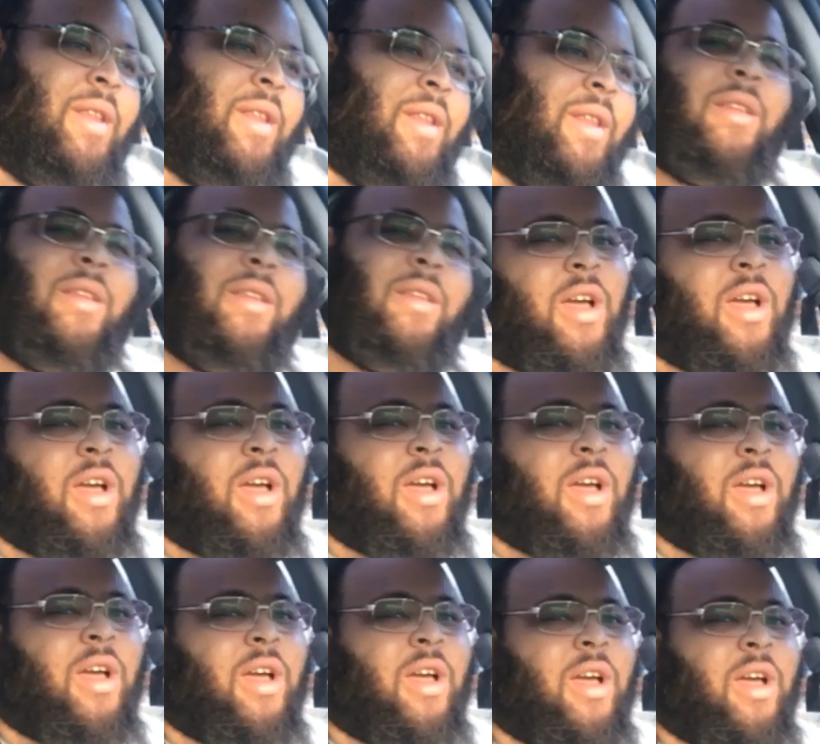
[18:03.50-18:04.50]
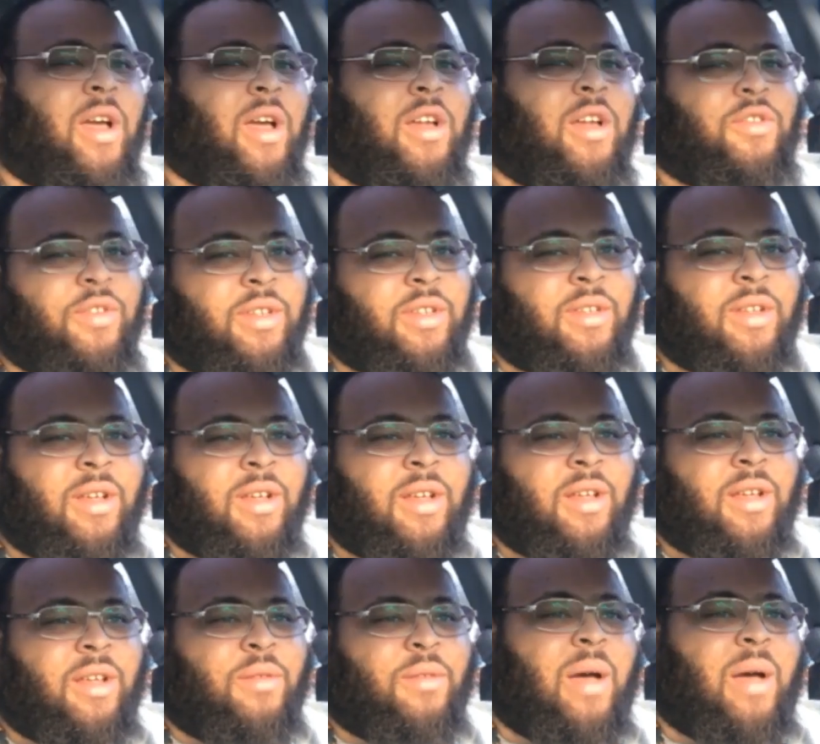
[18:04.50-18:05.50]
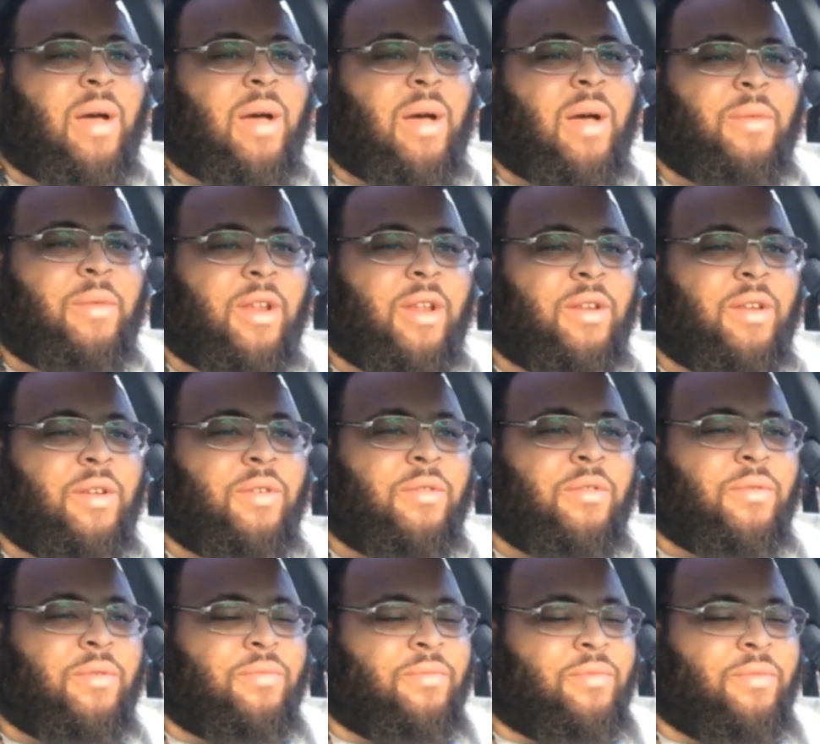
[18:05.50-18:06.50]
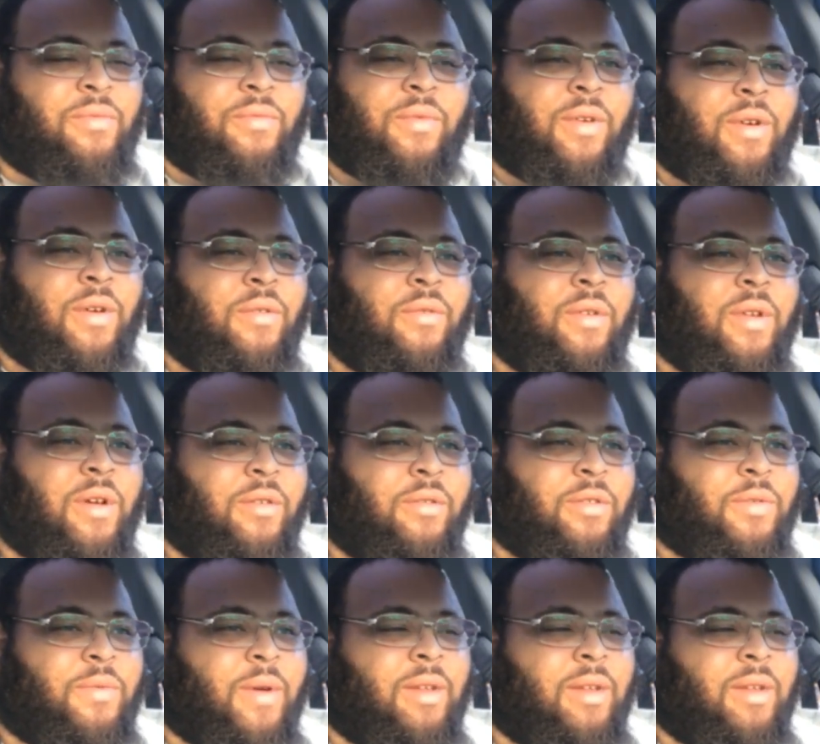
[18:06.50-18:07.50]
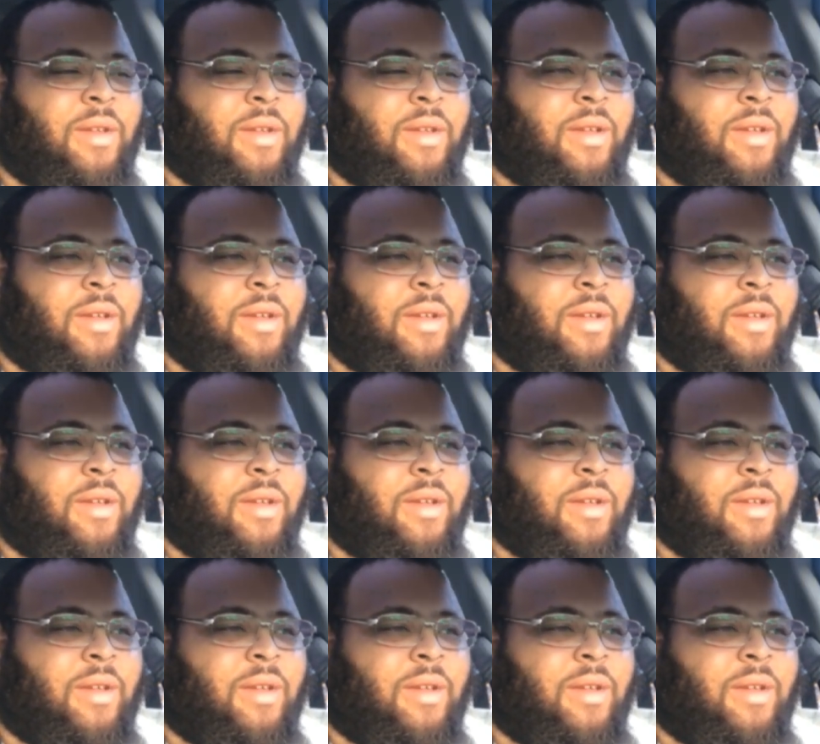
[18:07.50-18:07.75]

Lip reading: been in foreign countries bombing and doing who knows what.